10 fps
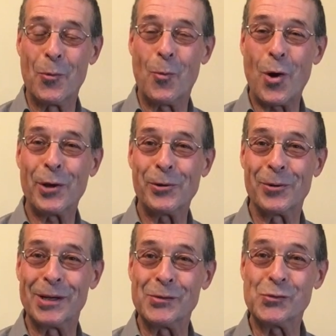
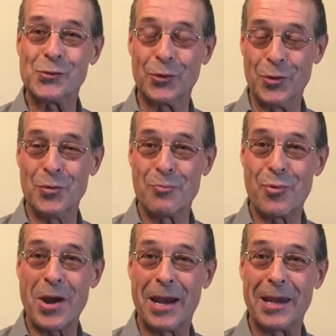water is to your
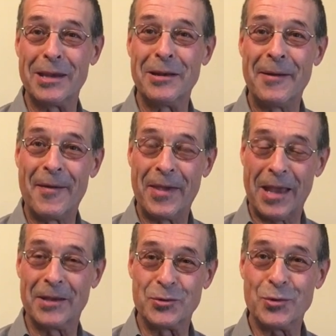brain
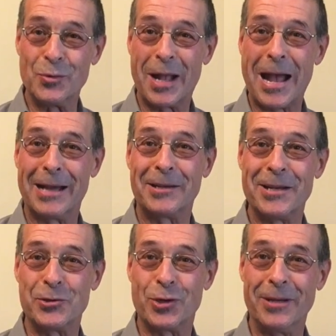and to
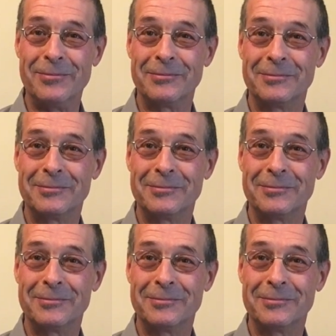cognition.